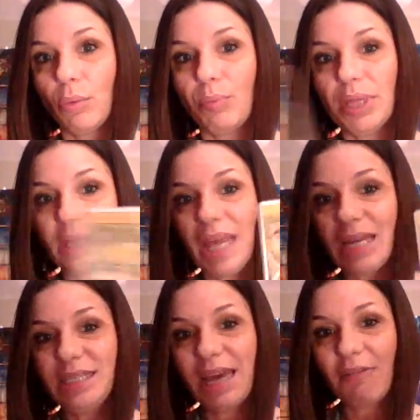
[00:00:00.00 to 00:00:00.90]
But
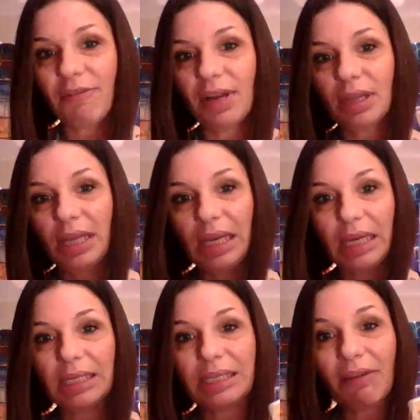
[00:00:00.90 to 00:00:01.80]
they
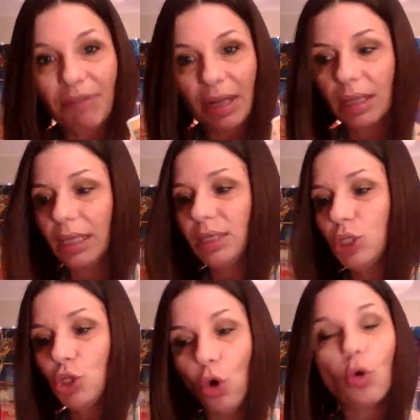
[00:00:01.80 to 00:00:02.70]
definitely
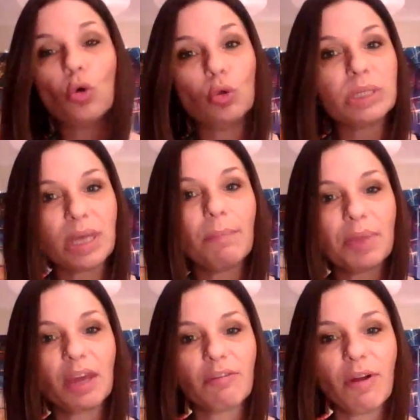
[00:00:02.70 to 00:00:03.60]
stole
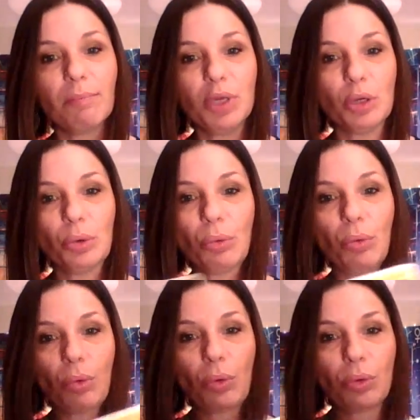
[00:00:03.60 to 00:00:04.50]
something from you.
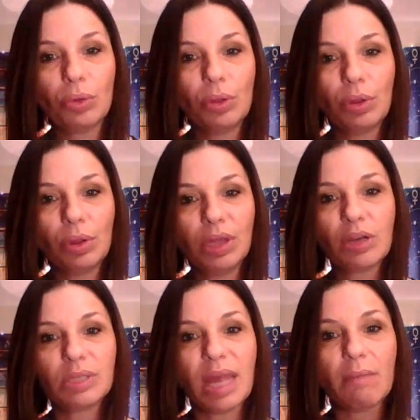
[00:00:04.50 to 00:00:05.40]

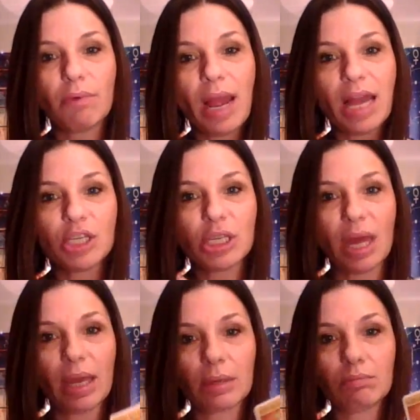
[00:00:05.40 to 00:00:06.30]
There's that brash,
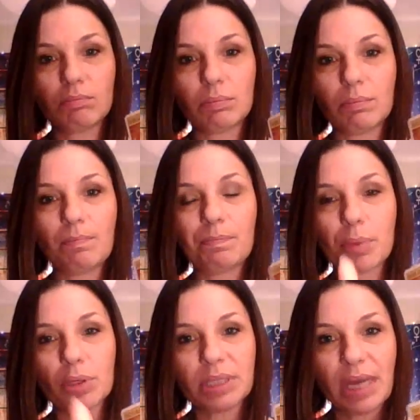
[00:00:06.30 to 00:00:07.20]
like,
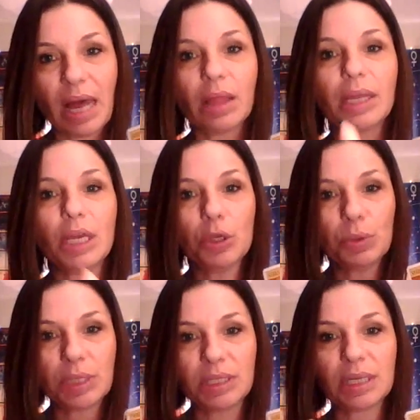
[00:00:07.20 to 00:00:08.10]
personality
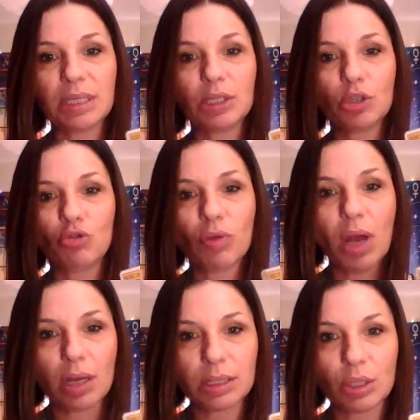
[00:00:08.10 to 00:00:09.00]
who's addicted to
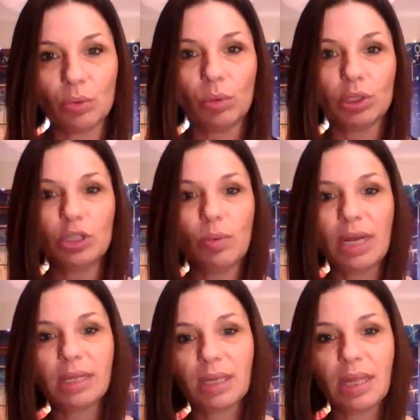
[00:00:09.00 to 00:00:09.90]
drugs, who will do
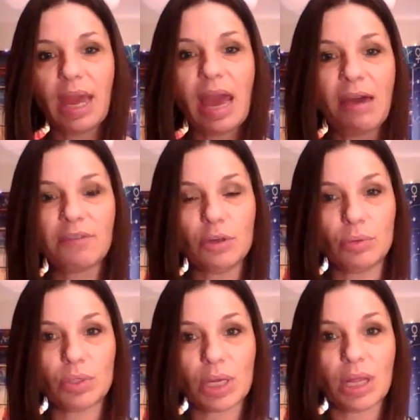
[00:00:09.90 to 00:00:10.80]
anything they have
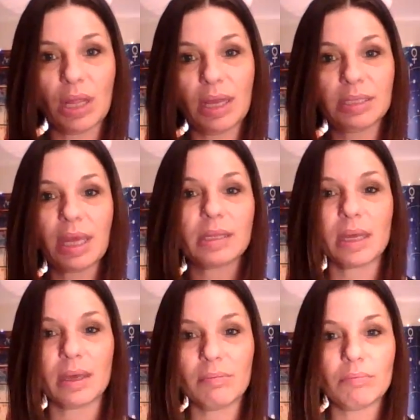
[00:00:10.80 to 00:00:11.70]
to it's like
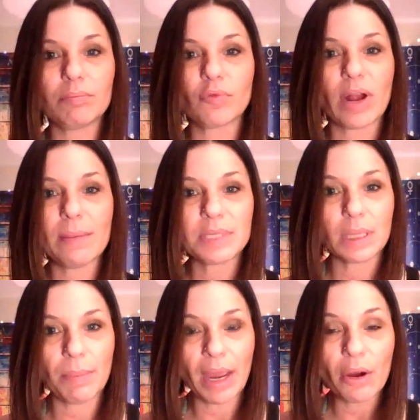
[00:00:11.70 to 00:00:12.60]
the crabs in
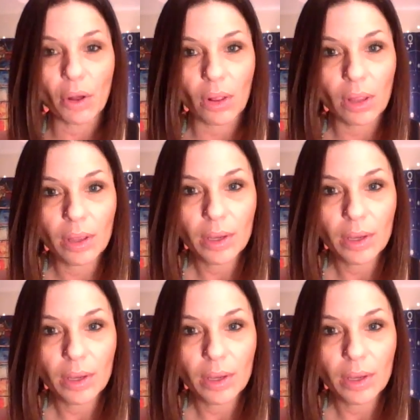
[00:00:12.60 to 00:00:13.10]
the barrel,